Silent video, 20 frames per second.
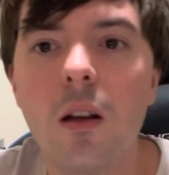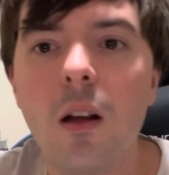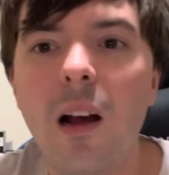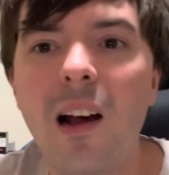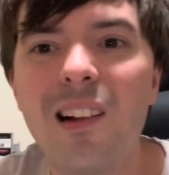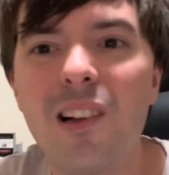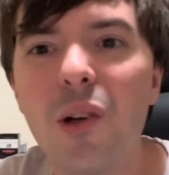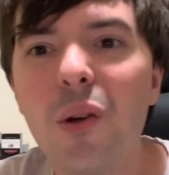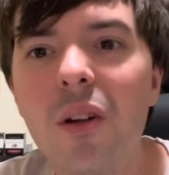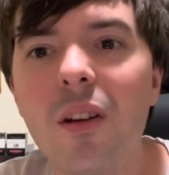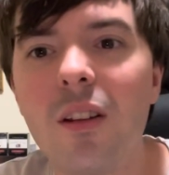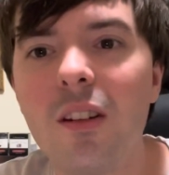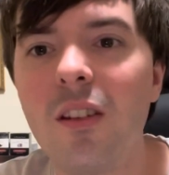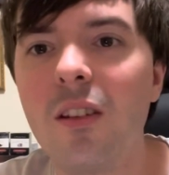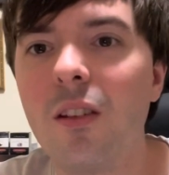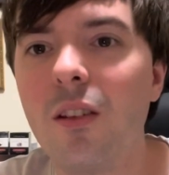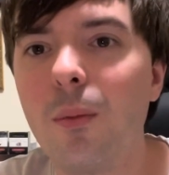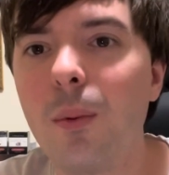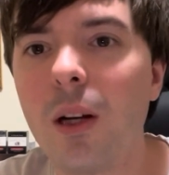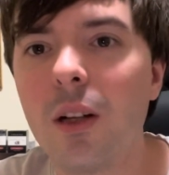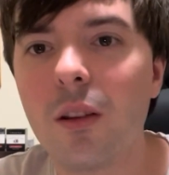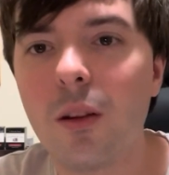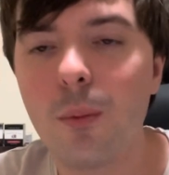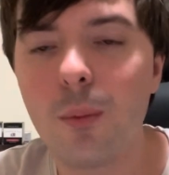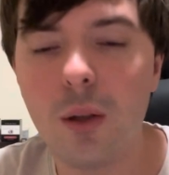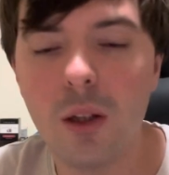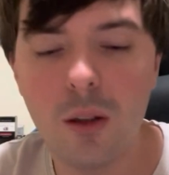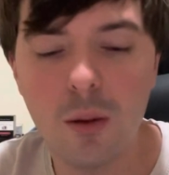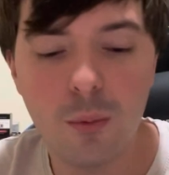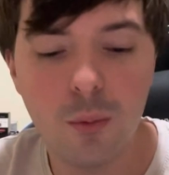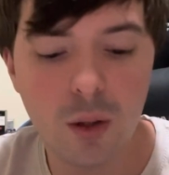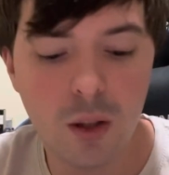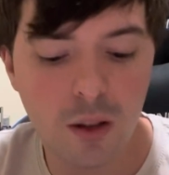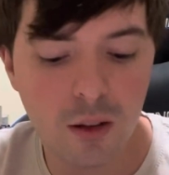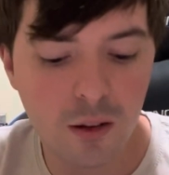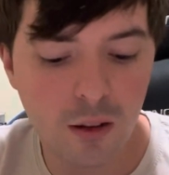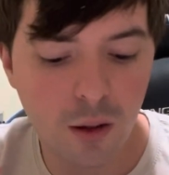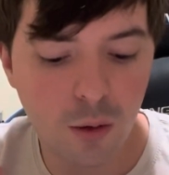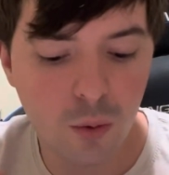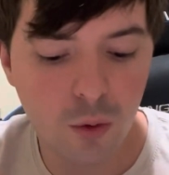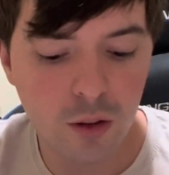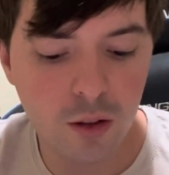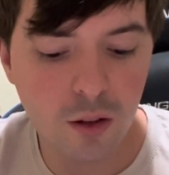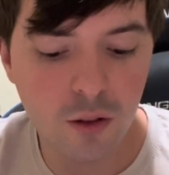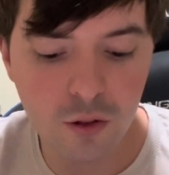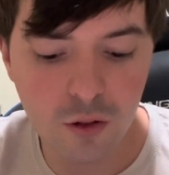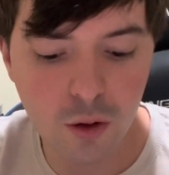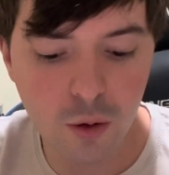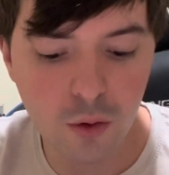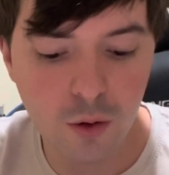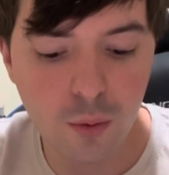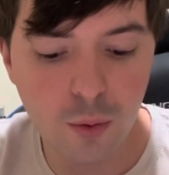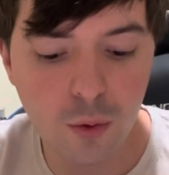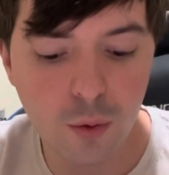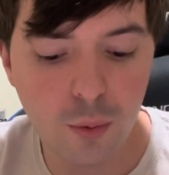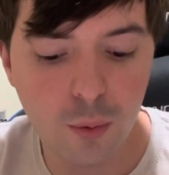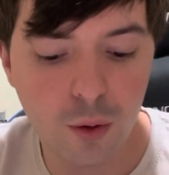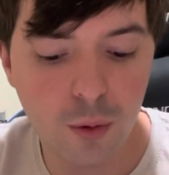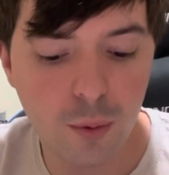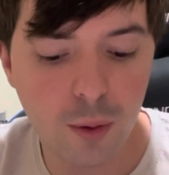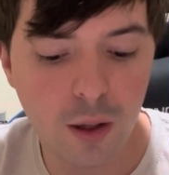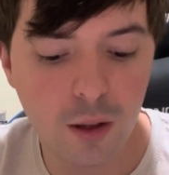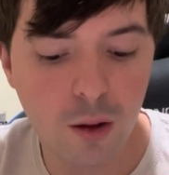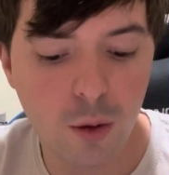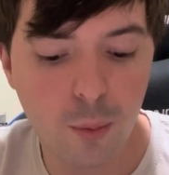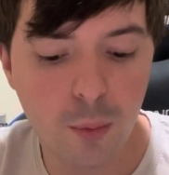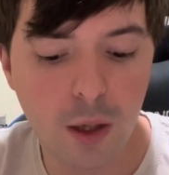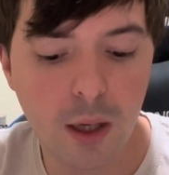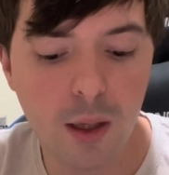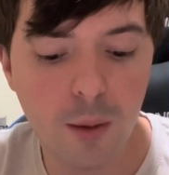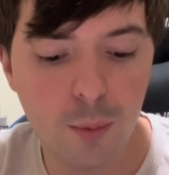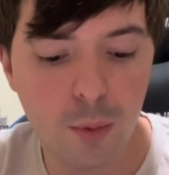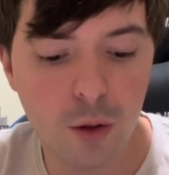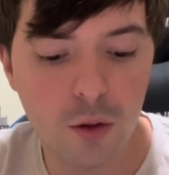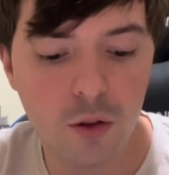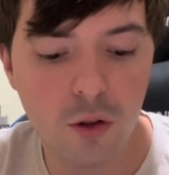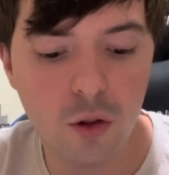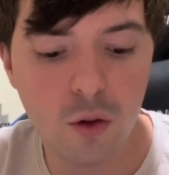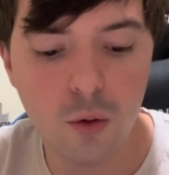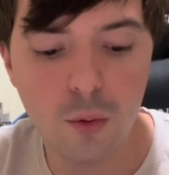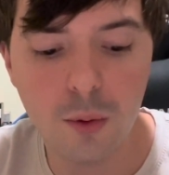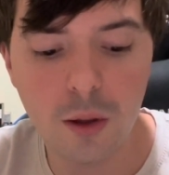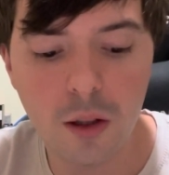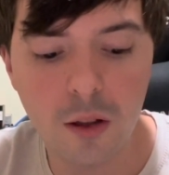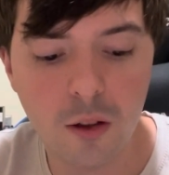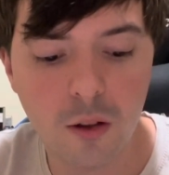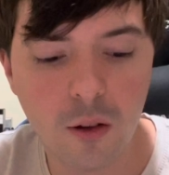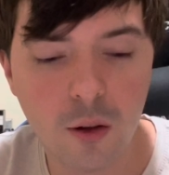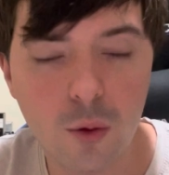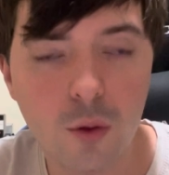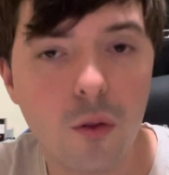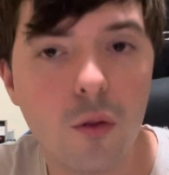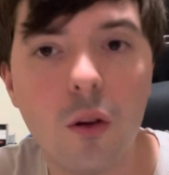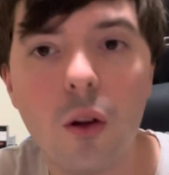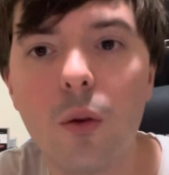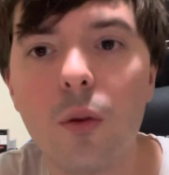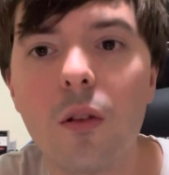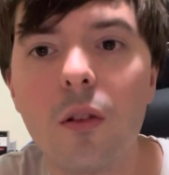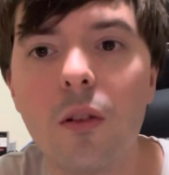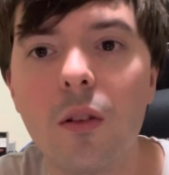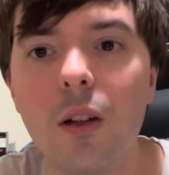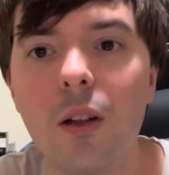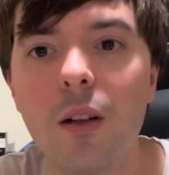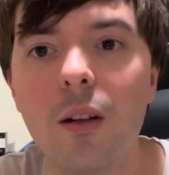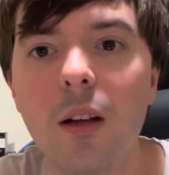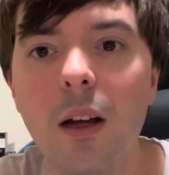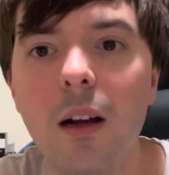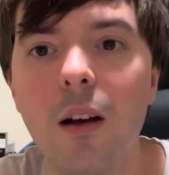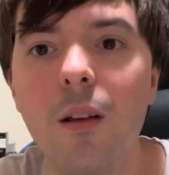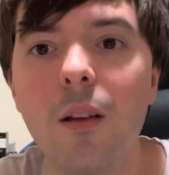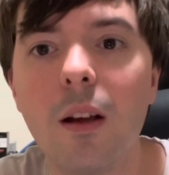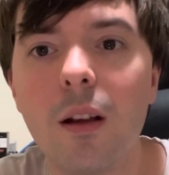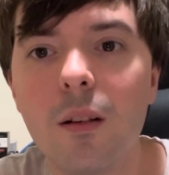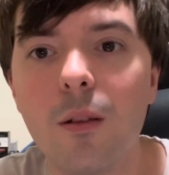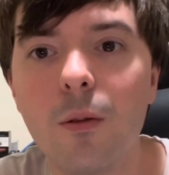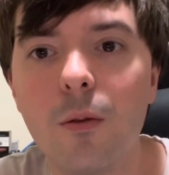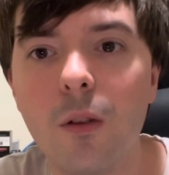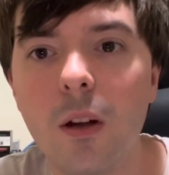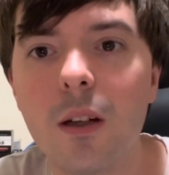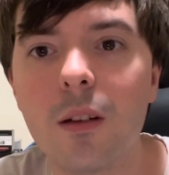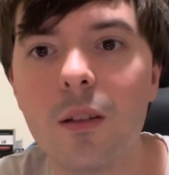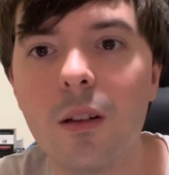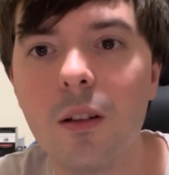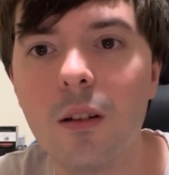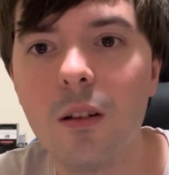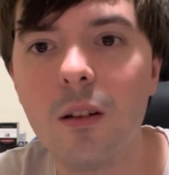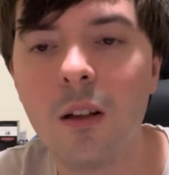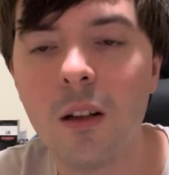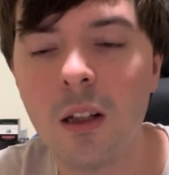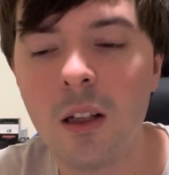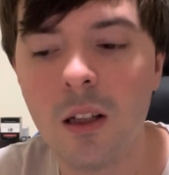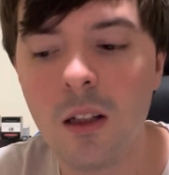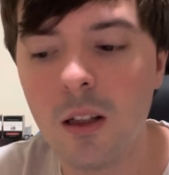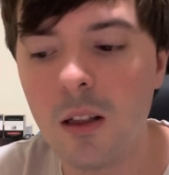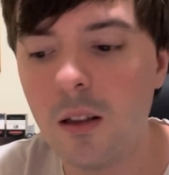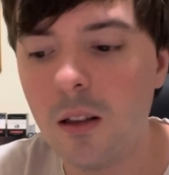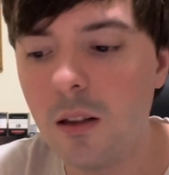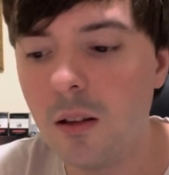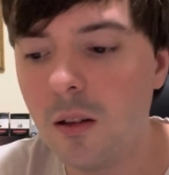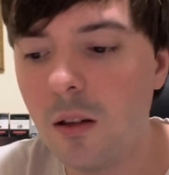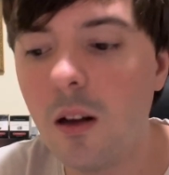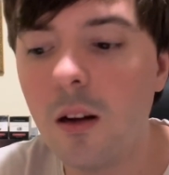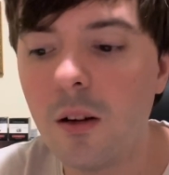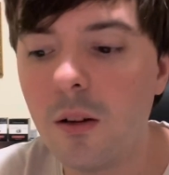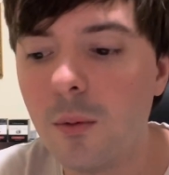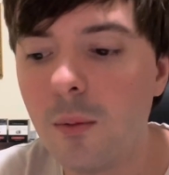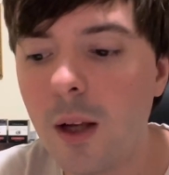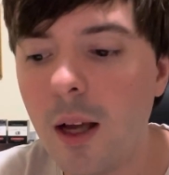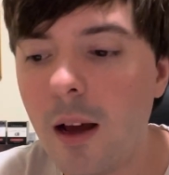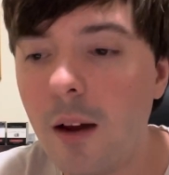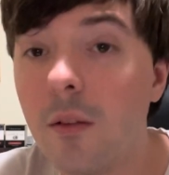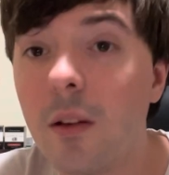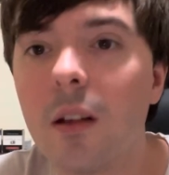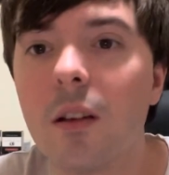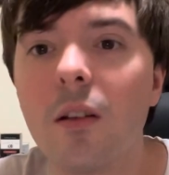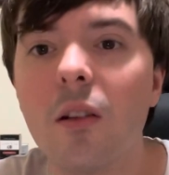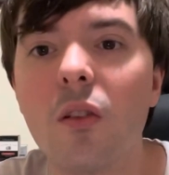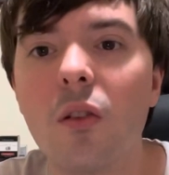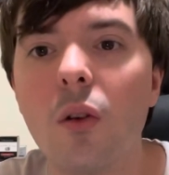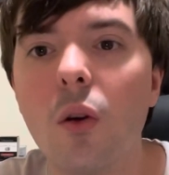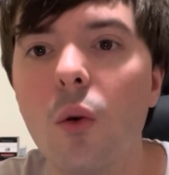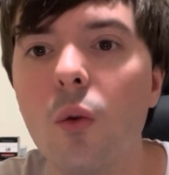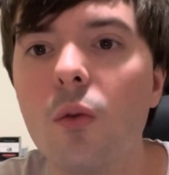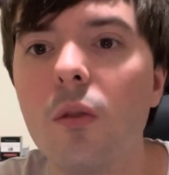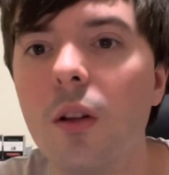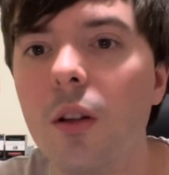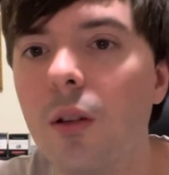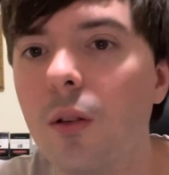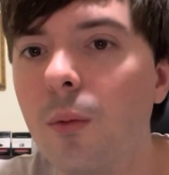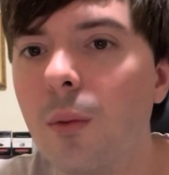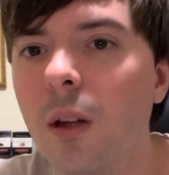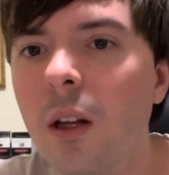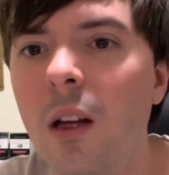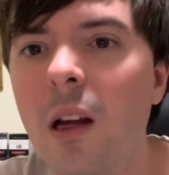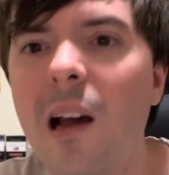I know this is about the pen, but I wanted to show a little bit about the paper too, because I was noticing how that affected having this gold nib.